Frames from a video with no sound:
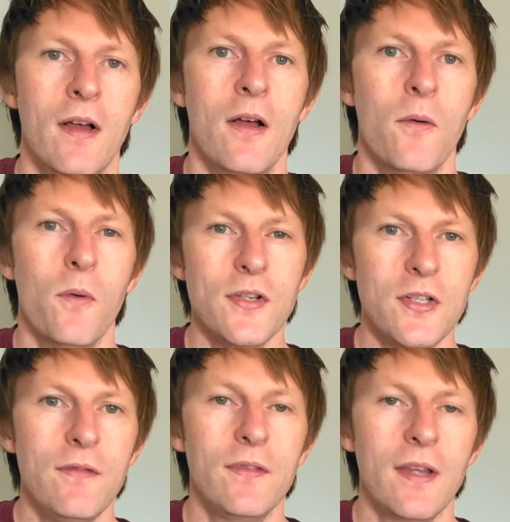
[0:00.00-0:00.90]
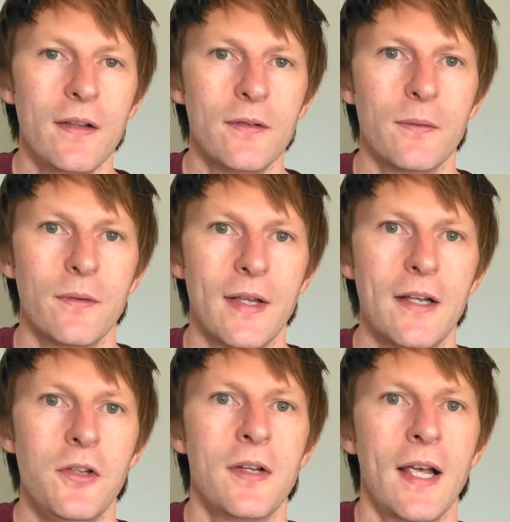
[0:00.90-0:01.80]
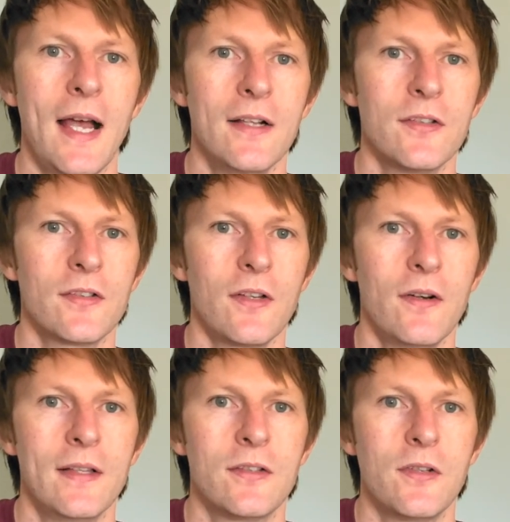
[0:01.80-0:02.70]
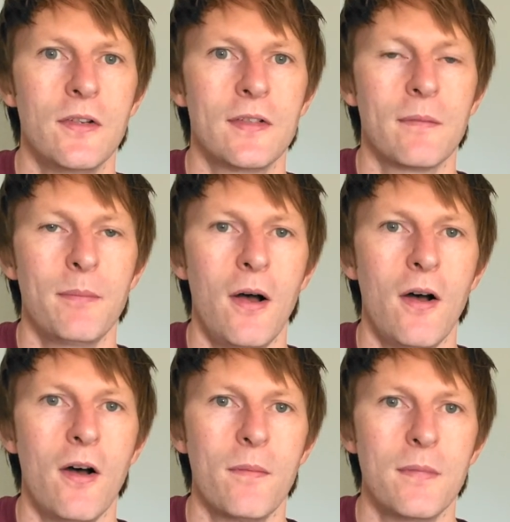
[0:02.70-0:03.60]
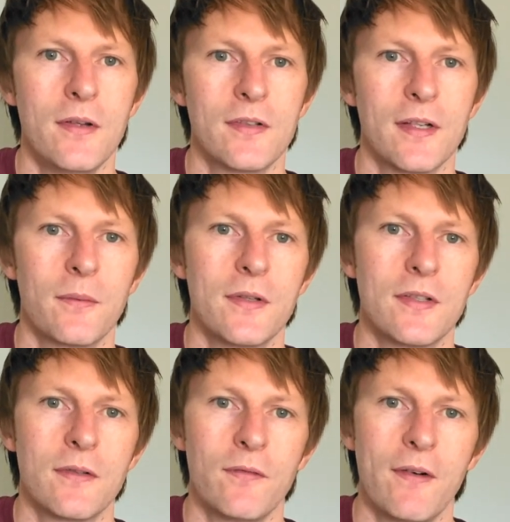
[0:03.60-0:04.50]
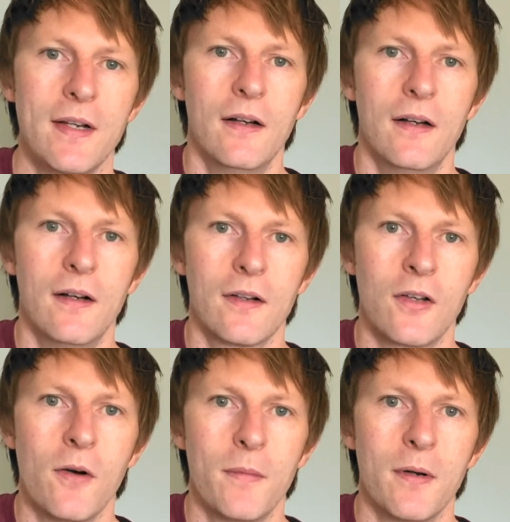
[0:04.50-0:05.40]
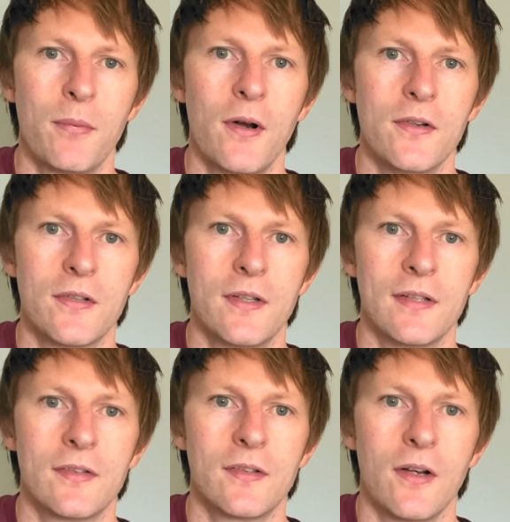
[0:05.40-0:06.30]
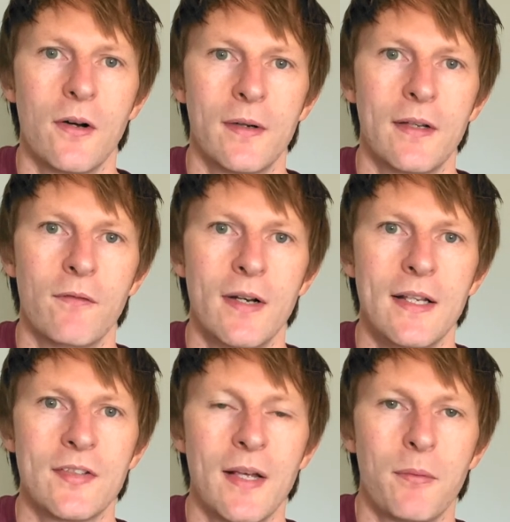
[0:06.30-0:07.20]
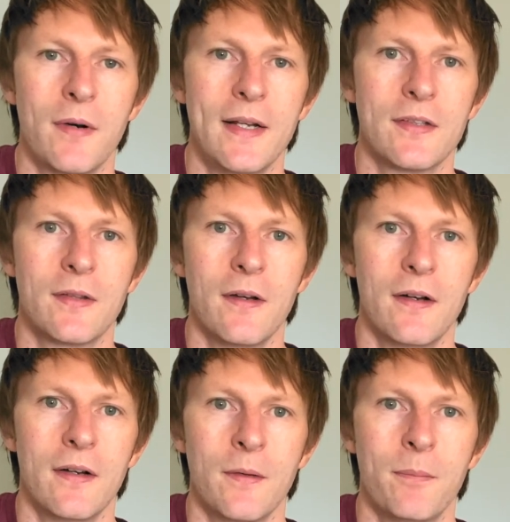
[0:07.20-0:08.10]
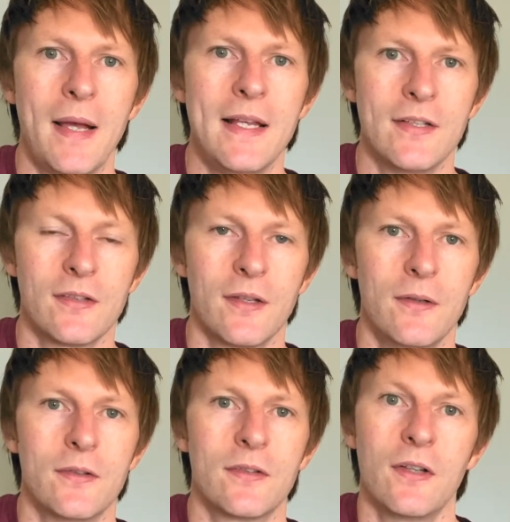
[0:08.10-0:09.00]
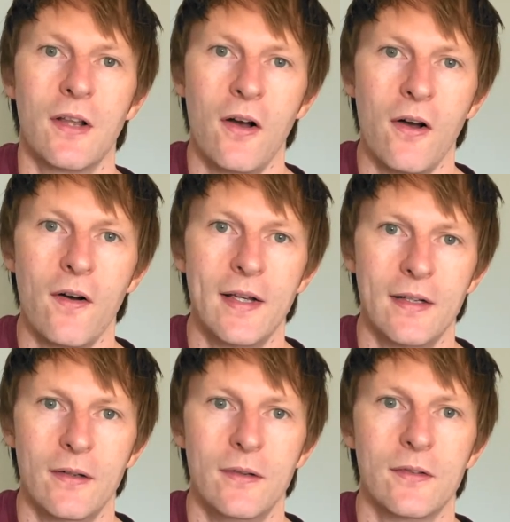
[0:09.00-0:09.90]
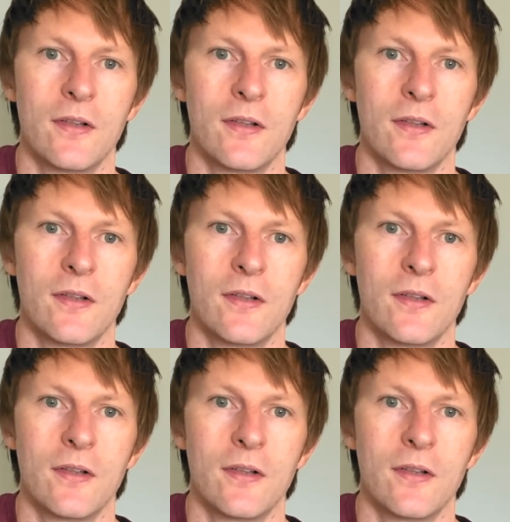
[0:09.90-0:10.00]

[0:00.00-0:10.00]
Once you've done all that, you can start introducing palm muting, which is a very common approach to this style, and it really separates the bass notes to the higher notes.